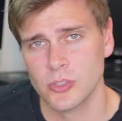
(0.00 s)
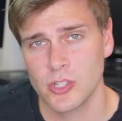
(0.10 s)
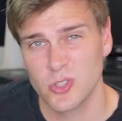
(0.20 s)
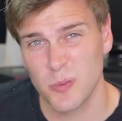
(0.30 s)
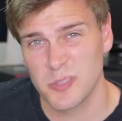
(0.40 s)
So
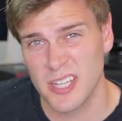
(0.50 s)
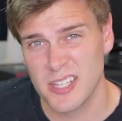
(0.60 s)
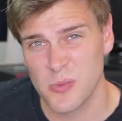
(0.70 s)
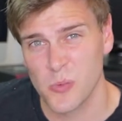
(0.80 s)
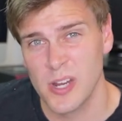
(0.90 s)
drop D is
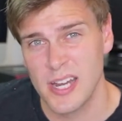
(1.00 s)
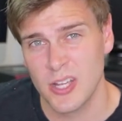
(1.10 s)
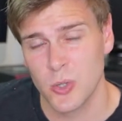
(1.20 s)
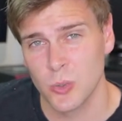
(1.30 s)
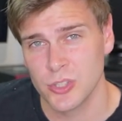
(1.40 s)
a really
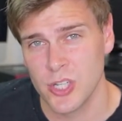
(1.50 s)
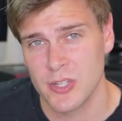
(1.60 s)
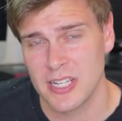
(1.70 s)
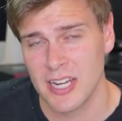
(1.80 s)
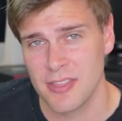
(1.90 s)
cool
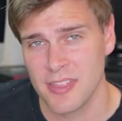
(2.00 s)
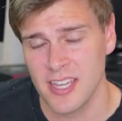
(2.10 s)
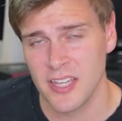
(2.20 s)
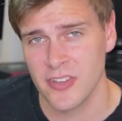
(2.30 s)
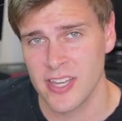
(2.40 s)
tuning, and I think
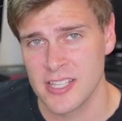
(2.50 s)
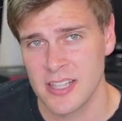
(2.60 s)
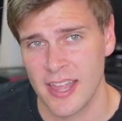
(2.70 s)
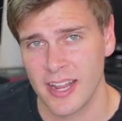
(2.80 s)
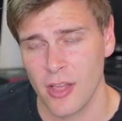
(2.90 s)
of it as
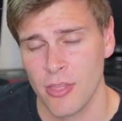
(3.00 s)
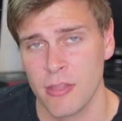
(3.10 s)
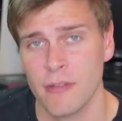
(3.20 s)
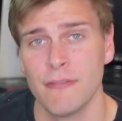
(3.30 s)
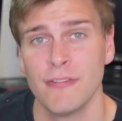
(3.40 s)
like
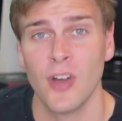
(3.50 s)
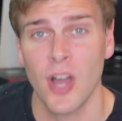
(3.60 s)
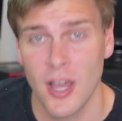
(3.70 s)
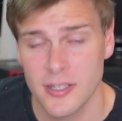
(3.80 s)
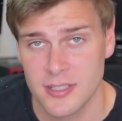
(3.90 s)
the
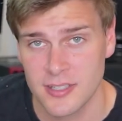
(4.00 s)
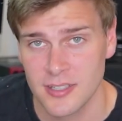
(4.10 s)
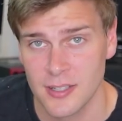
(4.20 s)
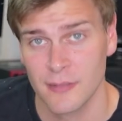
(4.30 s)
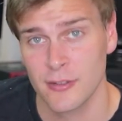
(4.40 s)
first
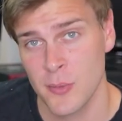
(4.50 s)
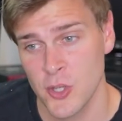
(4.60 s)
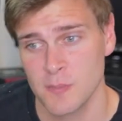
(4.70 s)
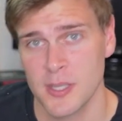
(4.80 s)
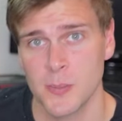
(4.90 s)
for
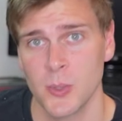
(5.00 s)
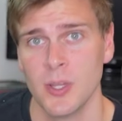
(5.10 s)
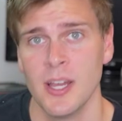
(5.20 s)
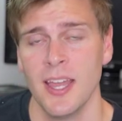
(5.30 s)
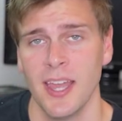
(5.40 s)
most people,
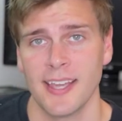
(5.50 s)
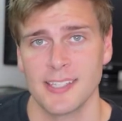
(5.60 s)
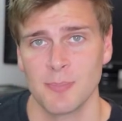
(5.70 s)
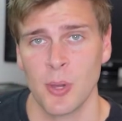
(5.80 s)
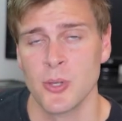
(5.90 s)

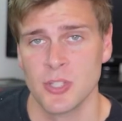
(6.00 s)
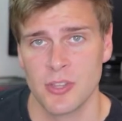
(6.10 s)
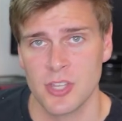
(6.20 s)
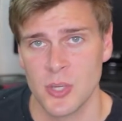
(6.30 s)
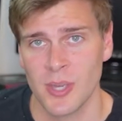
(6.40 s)
exposure
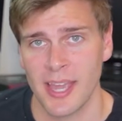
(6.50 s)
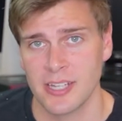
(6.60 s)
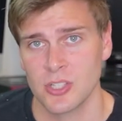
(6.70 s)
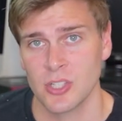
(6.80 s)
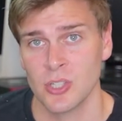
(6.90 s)
that you get
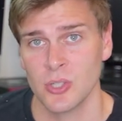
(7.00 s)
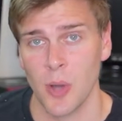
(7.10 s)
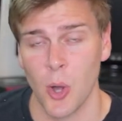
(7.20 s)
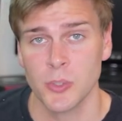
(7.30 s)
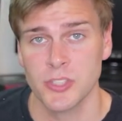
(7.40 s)
to
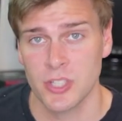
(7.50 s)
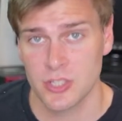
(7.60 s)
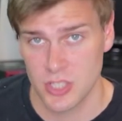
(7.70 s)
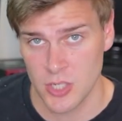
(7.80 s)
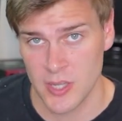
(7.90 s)
alternate
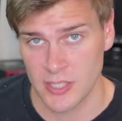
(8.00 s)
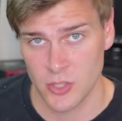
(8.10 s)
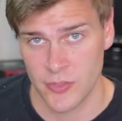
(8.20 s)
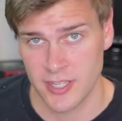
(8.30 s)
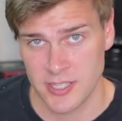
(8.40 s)
tunings
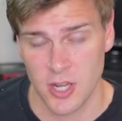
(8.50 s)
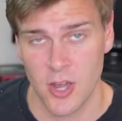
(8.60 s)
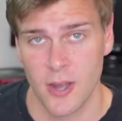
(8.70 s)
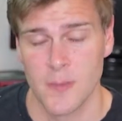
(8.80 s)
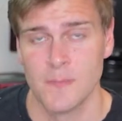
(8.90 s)
on the guitar.